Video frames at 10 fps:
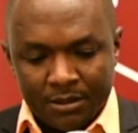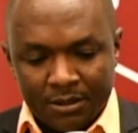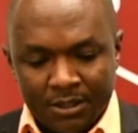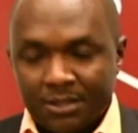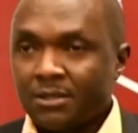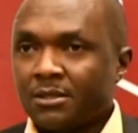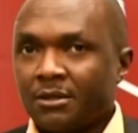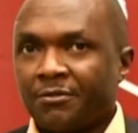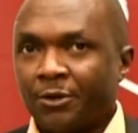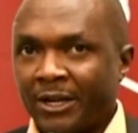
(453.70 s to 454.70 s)

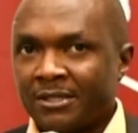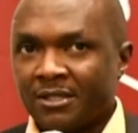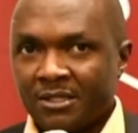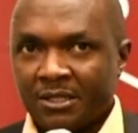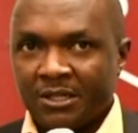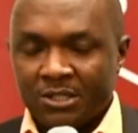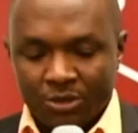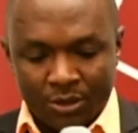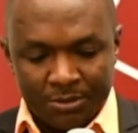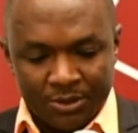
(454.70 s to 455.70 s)
this for us is
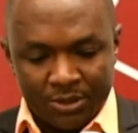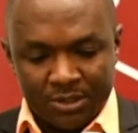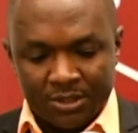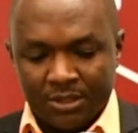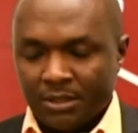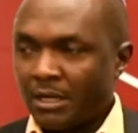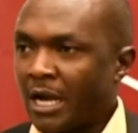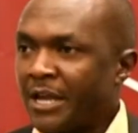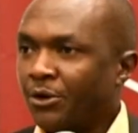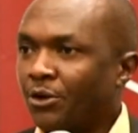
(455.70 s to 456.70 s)
critical because
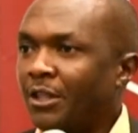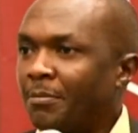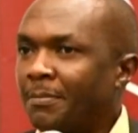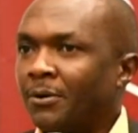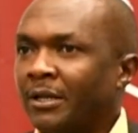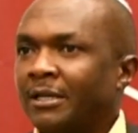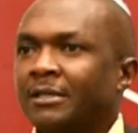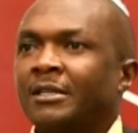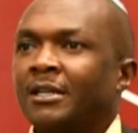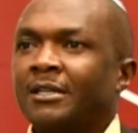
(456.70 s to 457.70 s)
I know the people
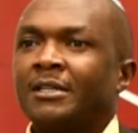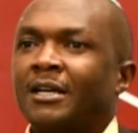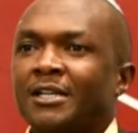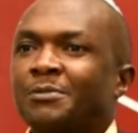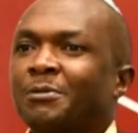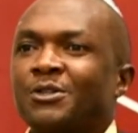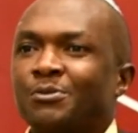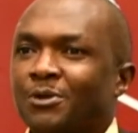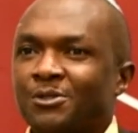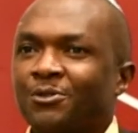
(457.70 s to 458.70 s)
and I speak to
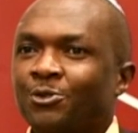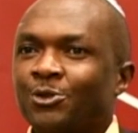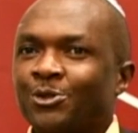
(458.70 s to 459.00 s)
most of you.